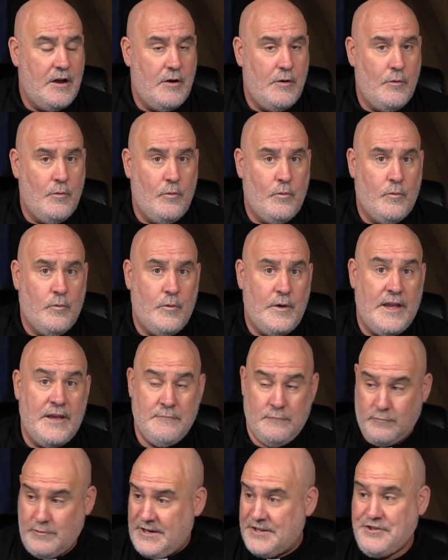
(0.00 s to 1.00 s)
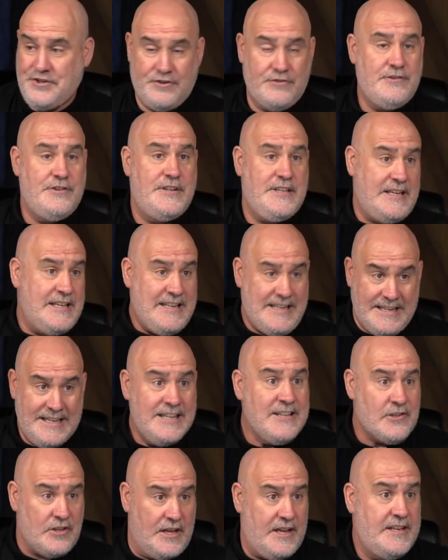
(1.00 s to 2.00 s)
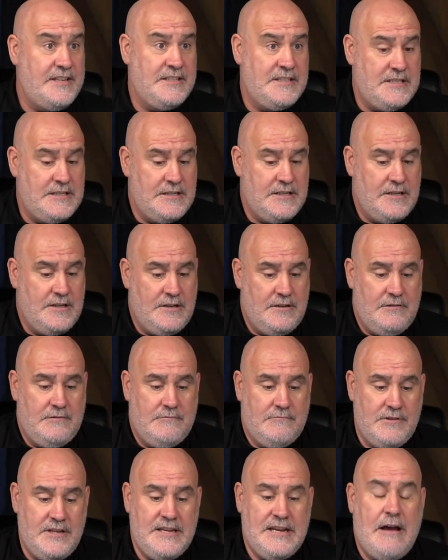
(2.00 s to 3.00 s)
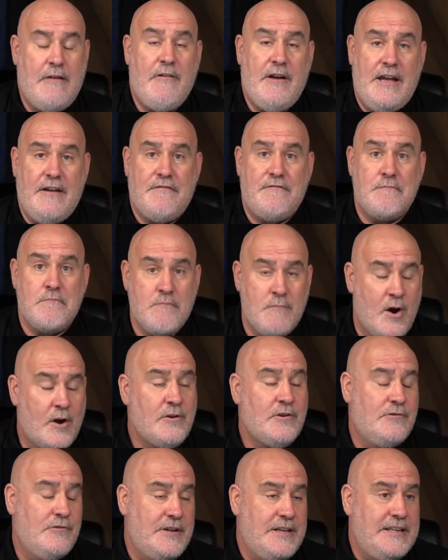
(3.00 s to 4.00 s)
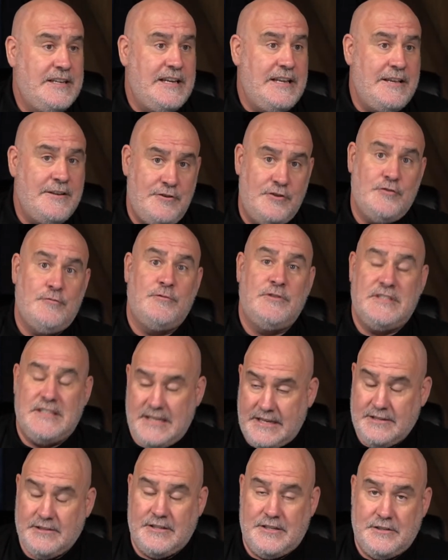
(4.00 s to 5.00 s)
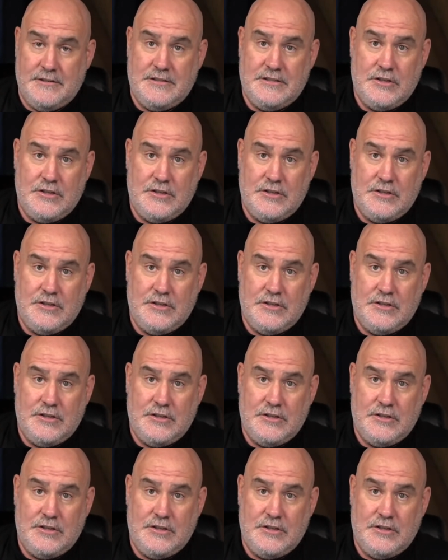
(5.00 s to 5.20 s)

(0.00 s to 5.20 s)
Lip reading: and Richard in England, we now have Margaret in New Zealand.